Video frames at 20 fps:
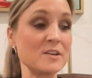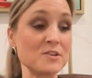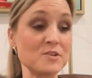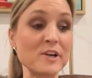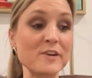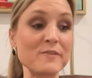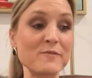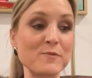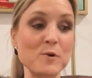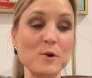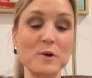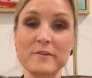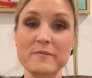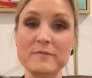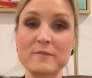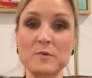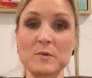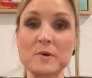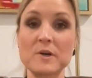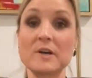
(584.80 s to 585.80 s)
straightforward,
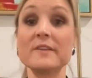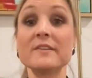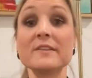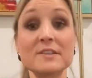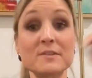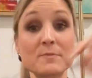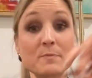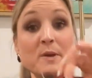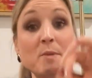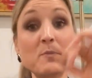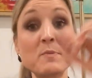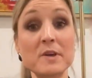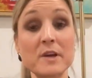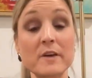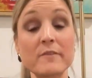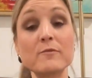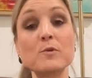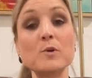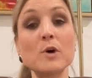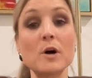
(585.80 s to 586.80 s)
if you will. This
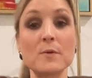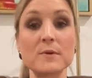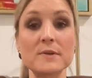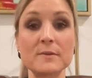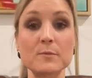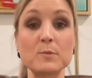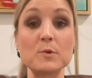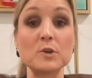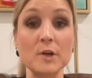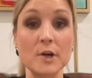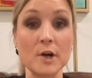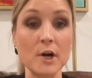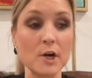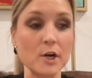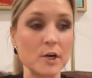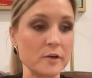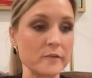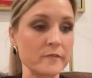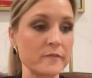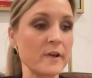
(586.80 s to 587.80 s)
PPF will
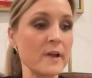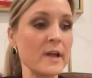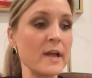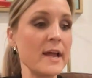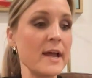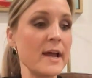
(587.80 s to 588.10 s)
curve.